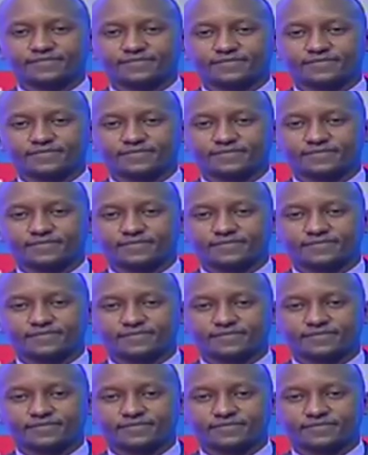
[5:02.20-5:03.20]

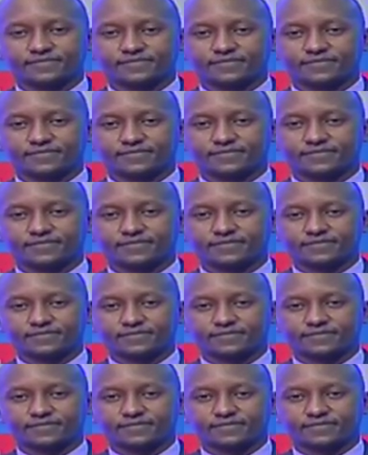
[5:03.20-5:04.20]

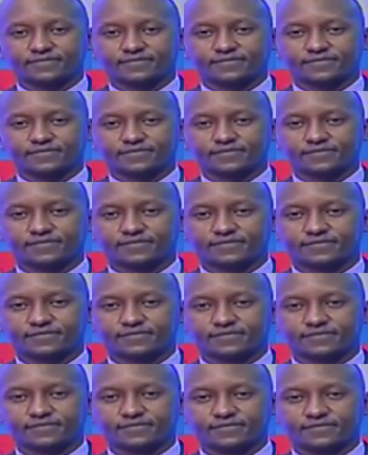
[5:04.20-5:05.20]

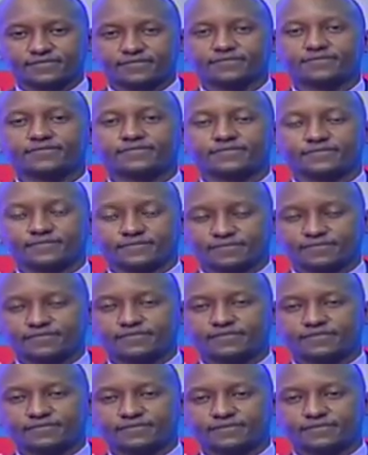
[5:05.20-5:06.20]

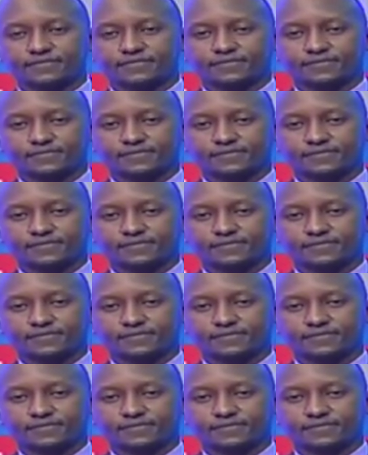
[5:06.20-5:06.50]
[no speech]